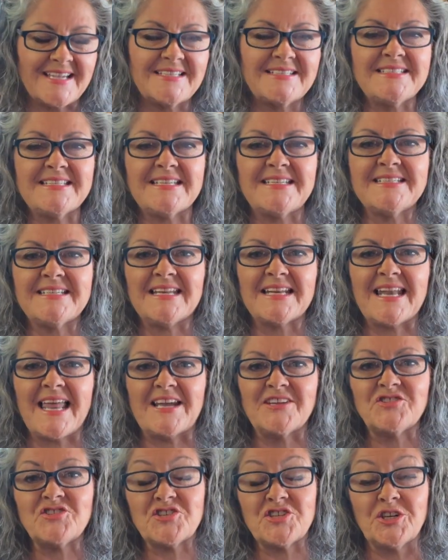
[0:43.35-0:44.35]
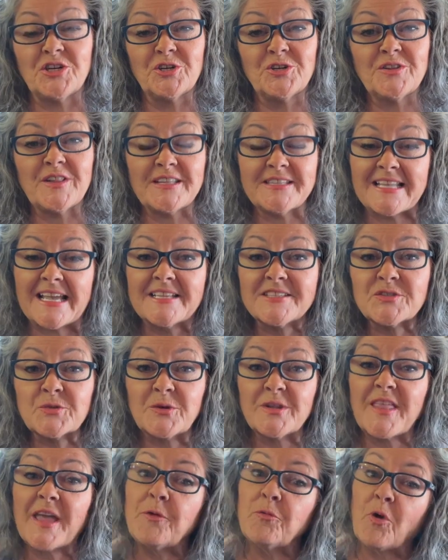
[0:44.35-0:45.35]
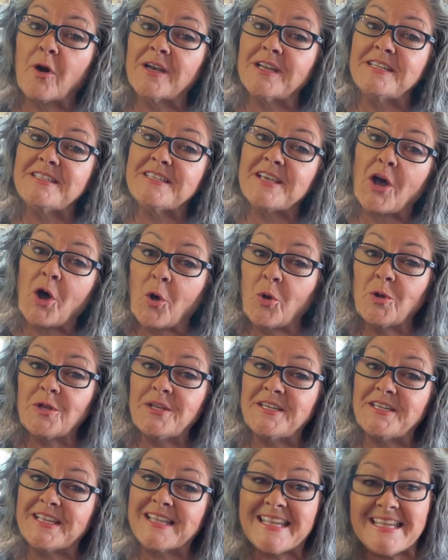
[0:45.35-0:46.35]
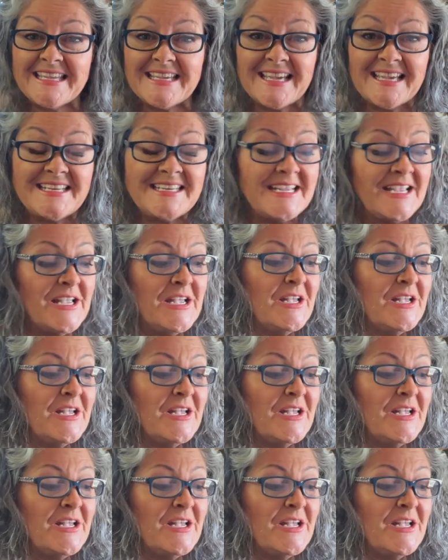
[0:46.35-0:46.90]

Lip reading: attended last year that's where they wanted to hold it again.